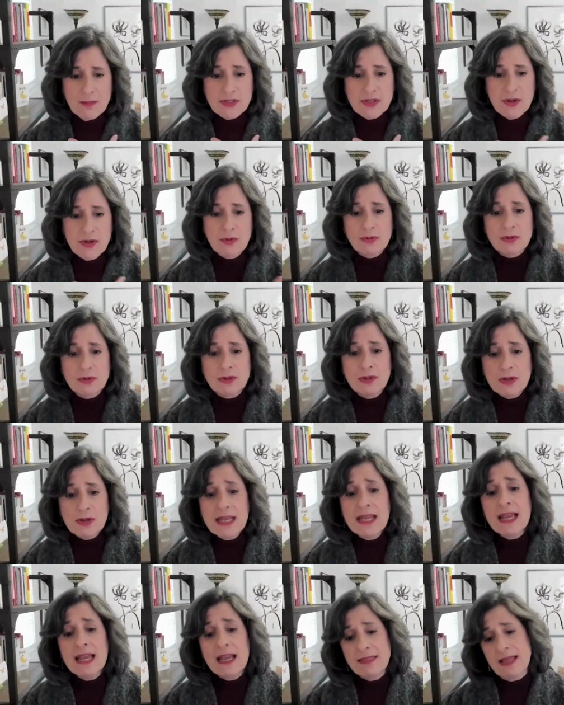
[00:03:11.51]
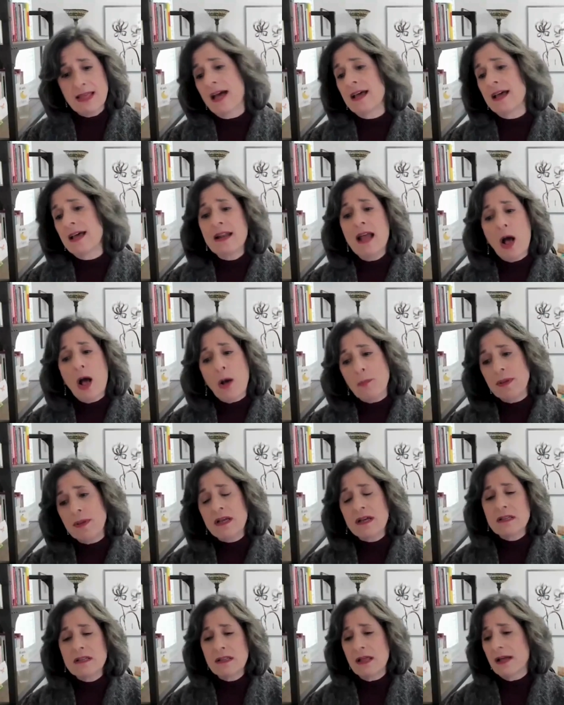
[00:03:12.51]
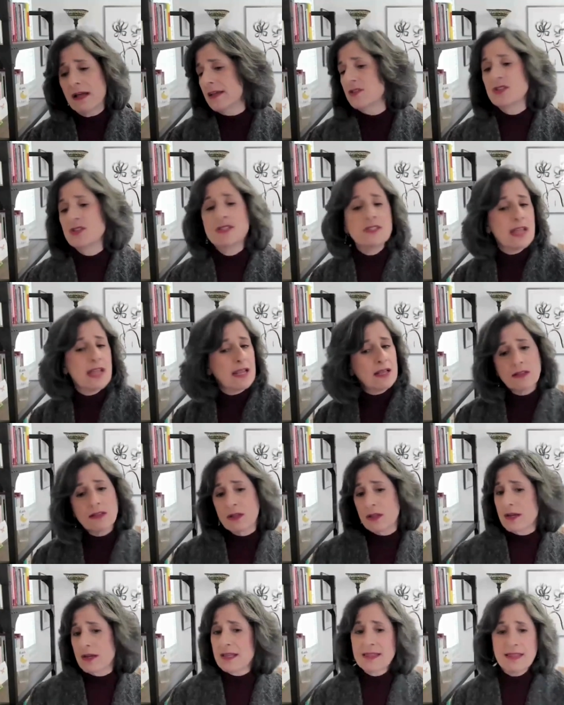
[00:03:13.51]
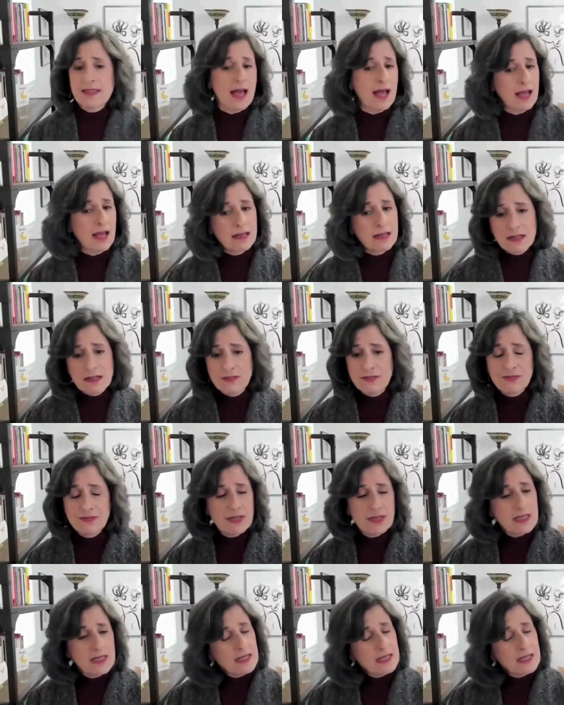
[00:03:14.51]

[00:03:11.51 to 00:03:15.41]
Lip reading: So looking at that and helping a client just take a look at that, if,